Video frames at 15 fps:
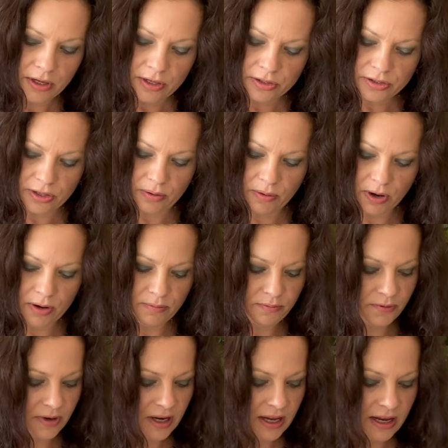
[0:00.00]
So
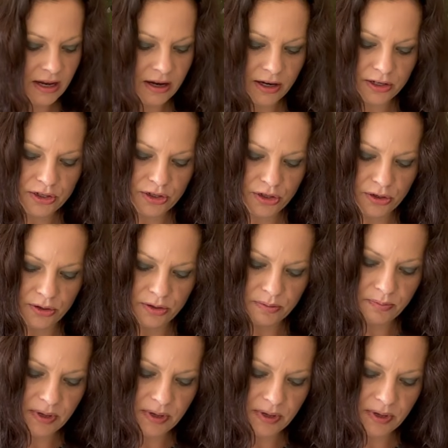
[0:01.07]
hopefully I should